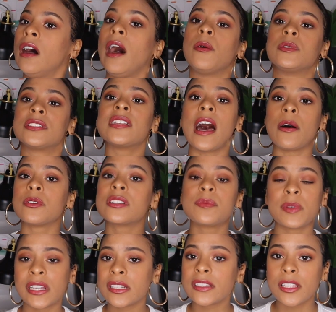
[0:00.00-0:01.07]
I was
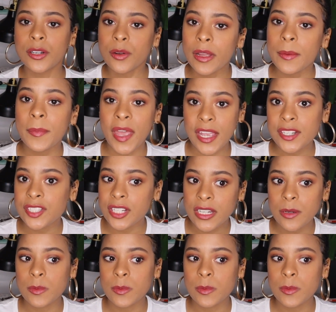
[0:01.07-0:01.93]
being a little impatient.